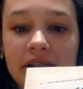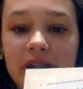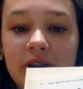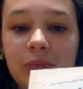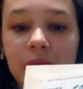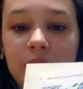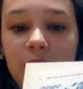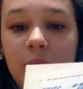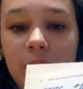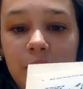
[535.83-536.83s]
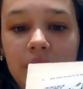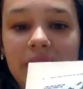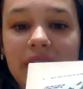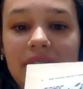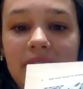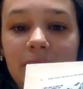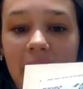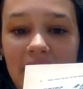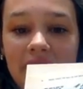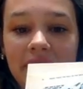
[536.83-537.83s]
And this is a really cool
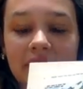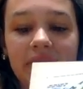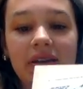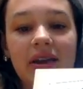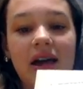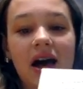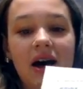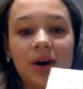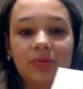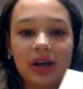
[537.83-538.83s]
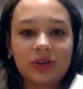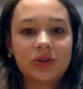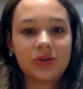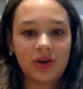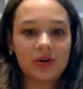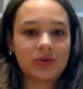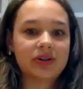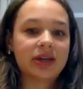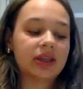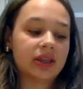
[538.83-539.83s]
panel that
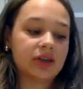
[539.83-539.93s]
shows, like,